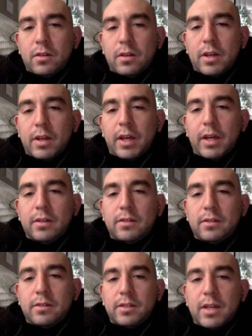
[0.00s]
8
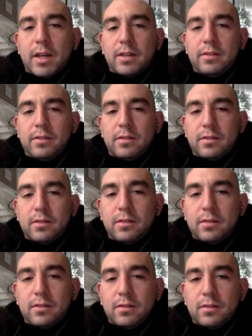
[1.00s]
tens
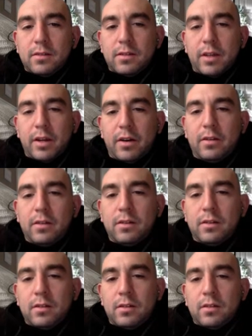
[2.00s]
here,
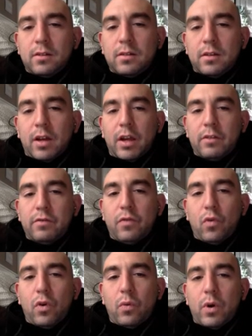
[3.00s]
and
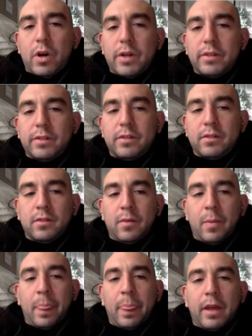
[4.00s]
4 ones
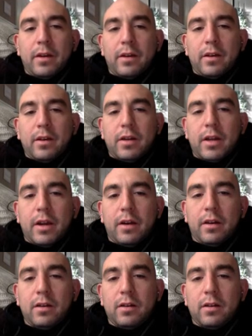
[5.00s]
here.